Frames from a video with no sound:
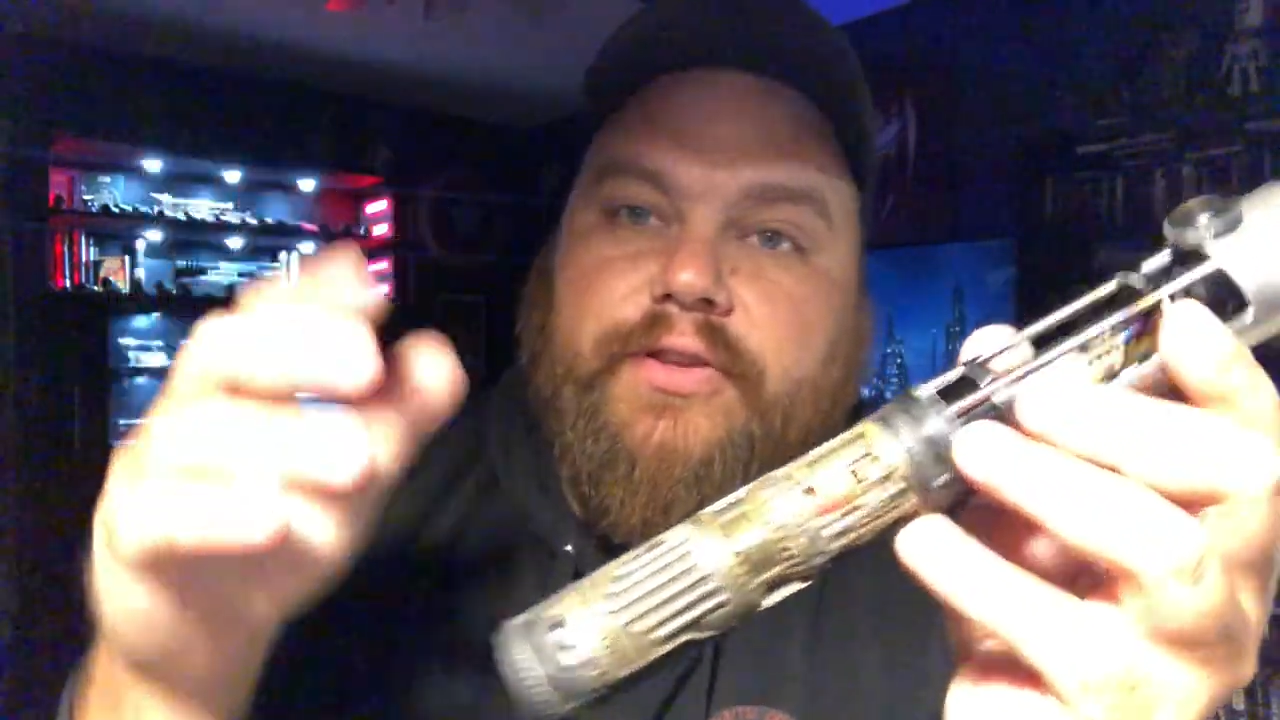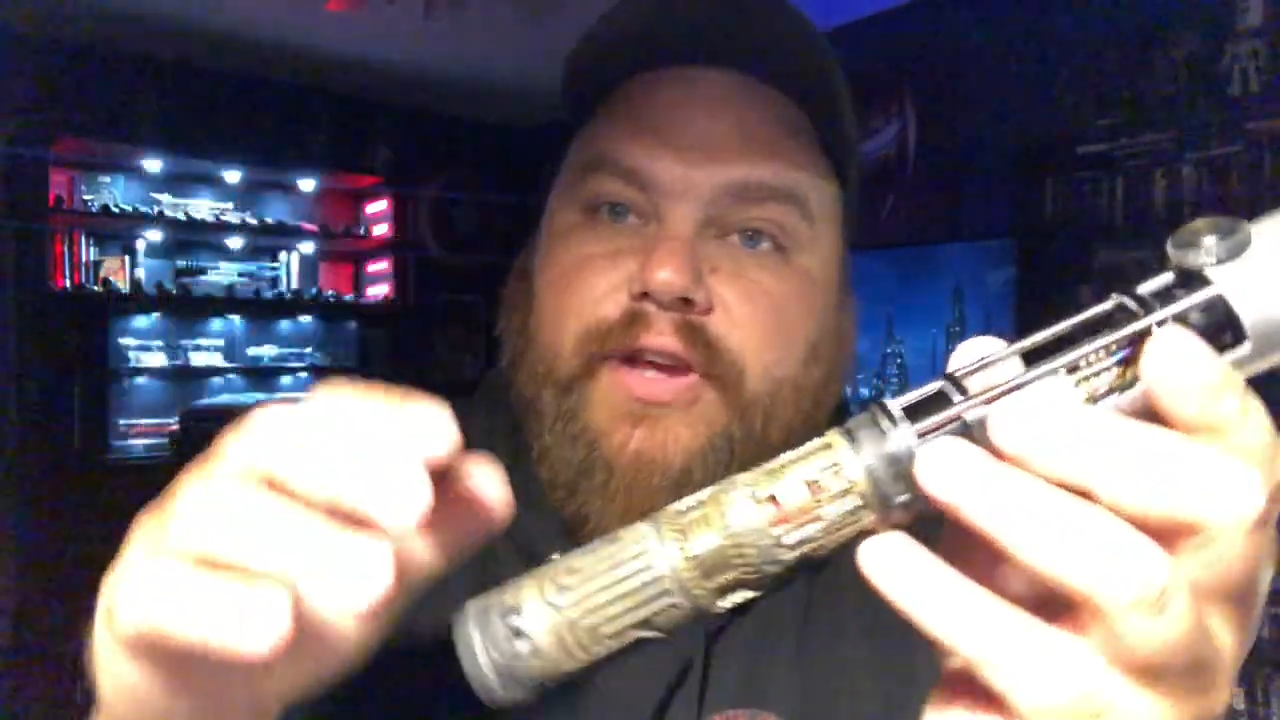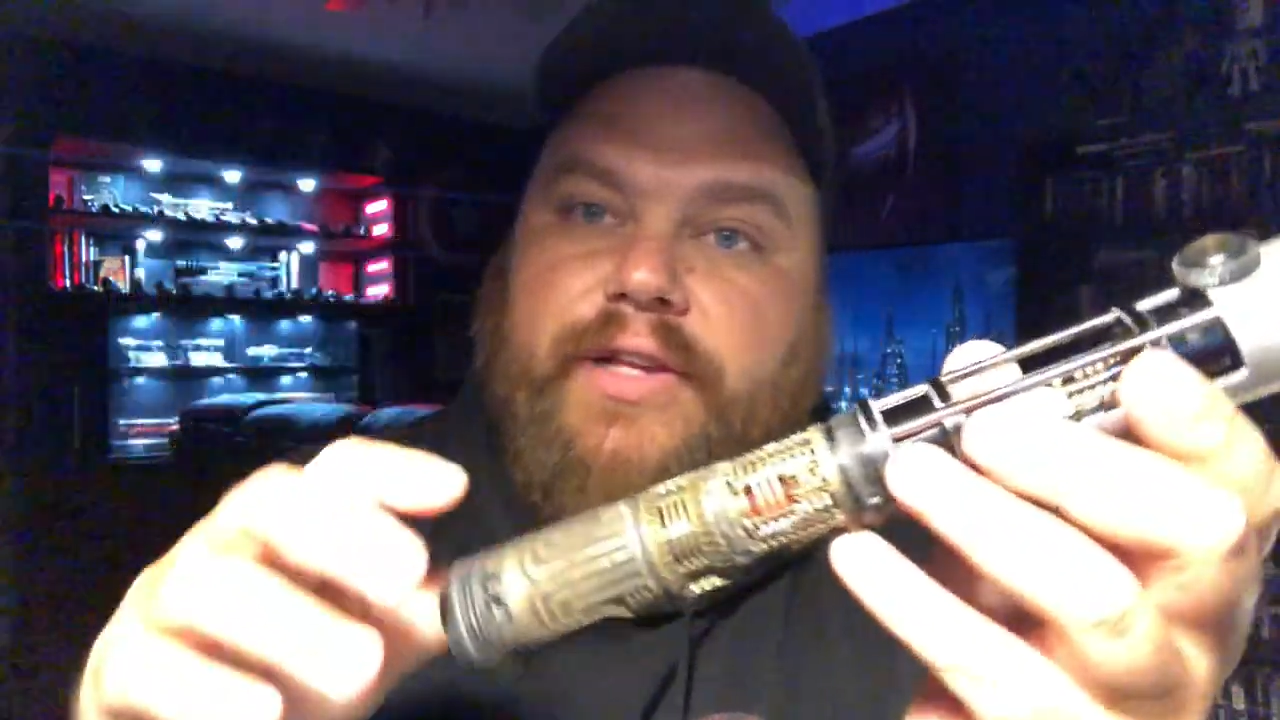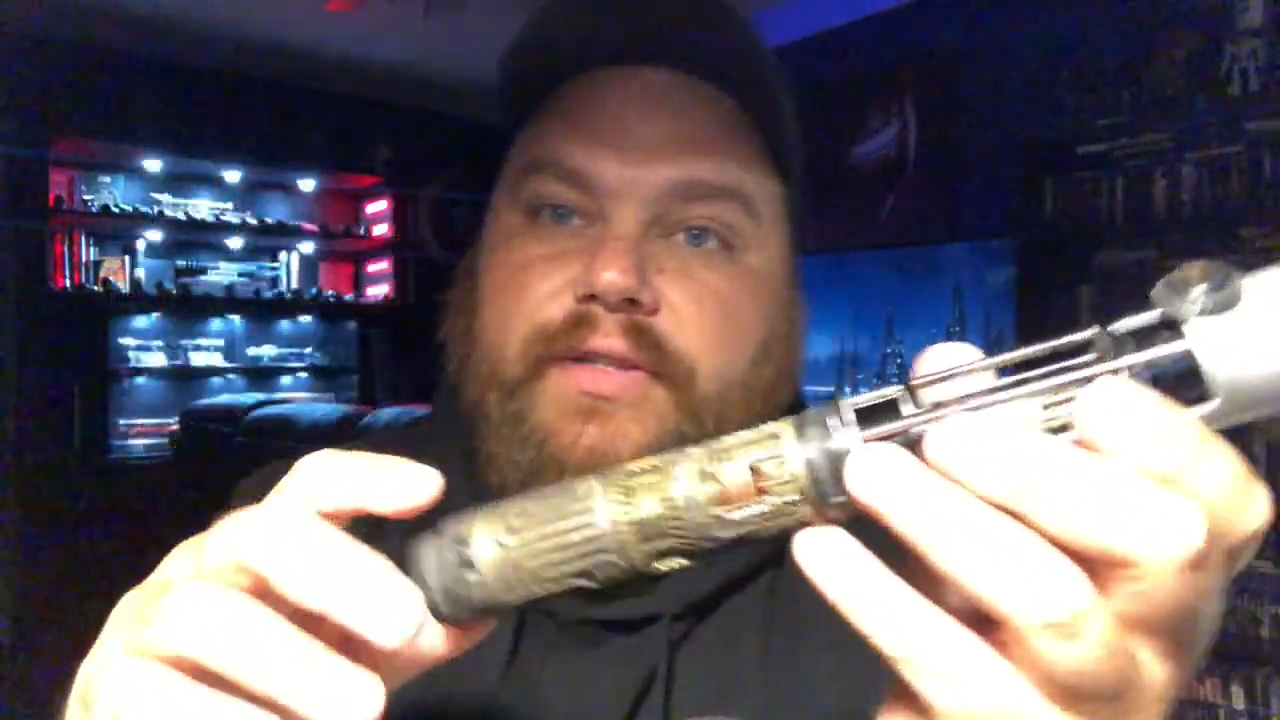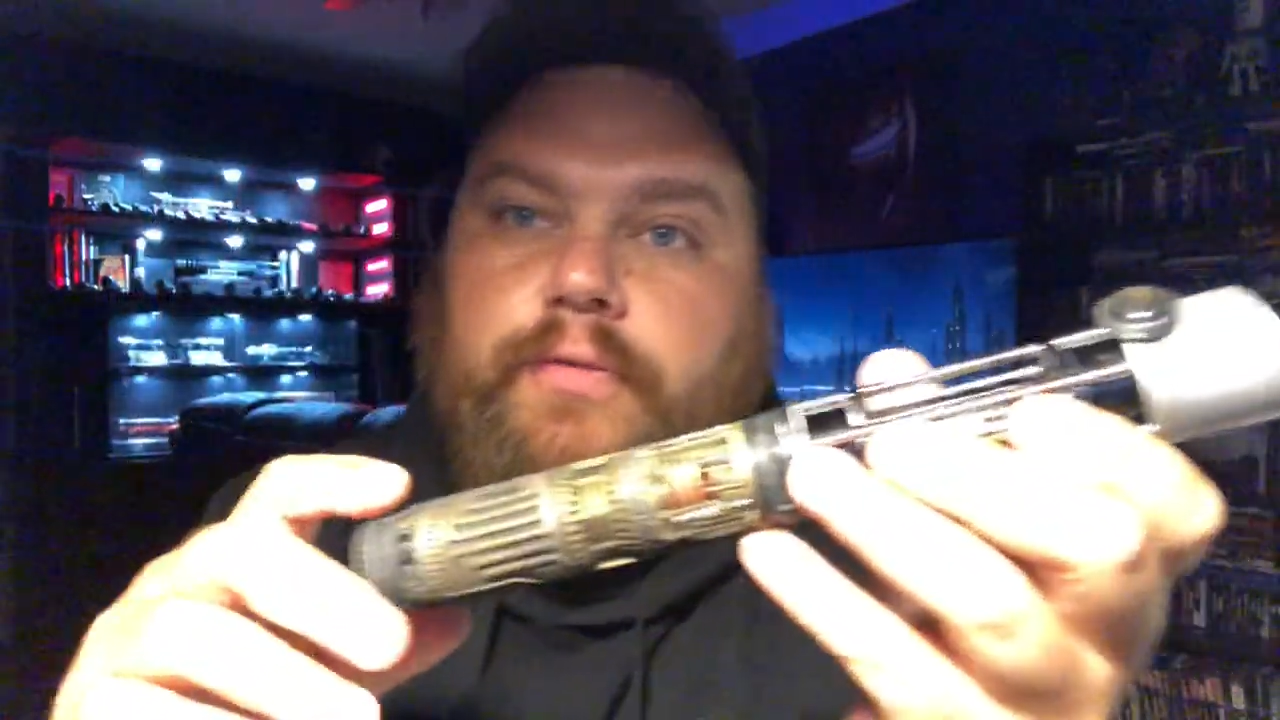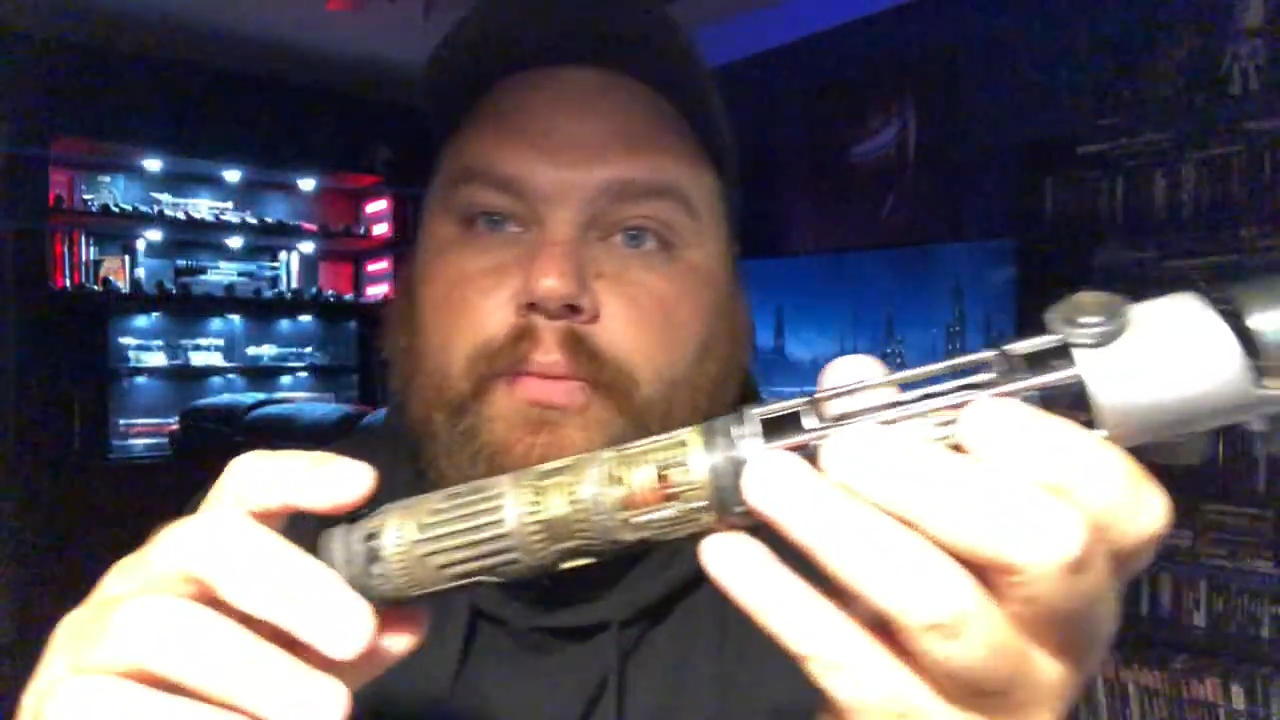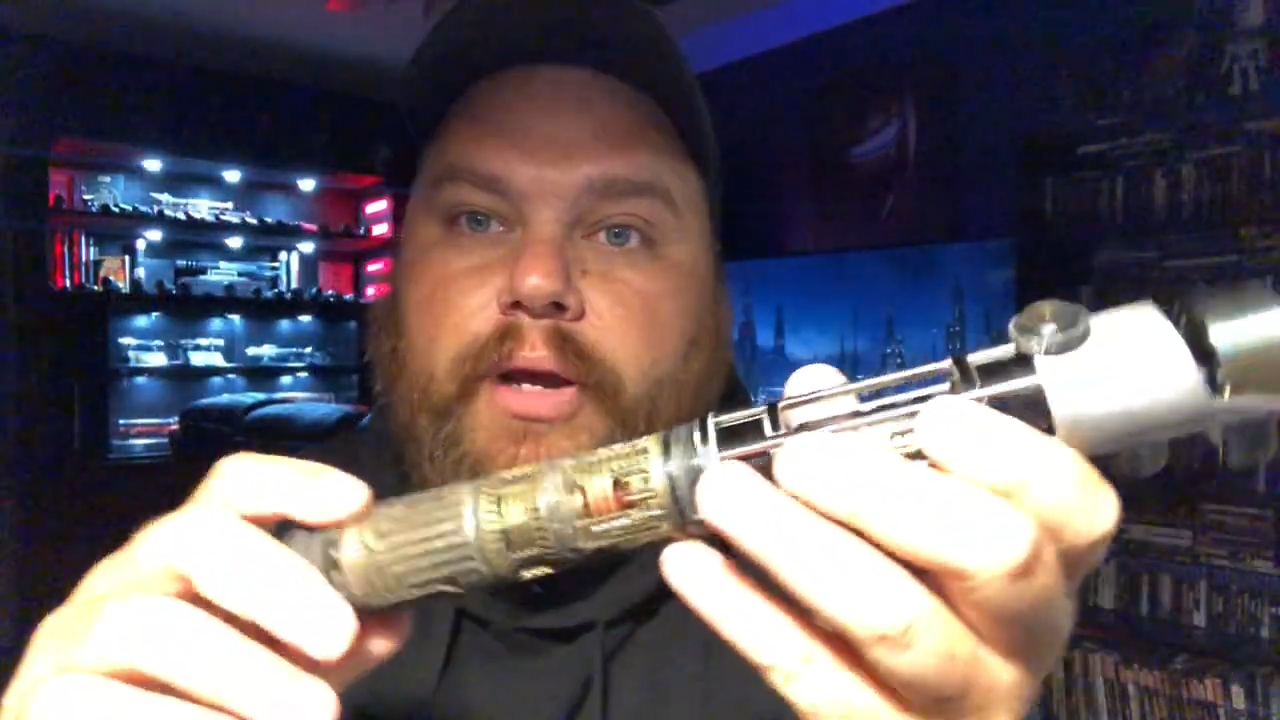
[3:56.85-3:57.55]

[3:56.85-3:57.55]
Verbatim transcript: chassis for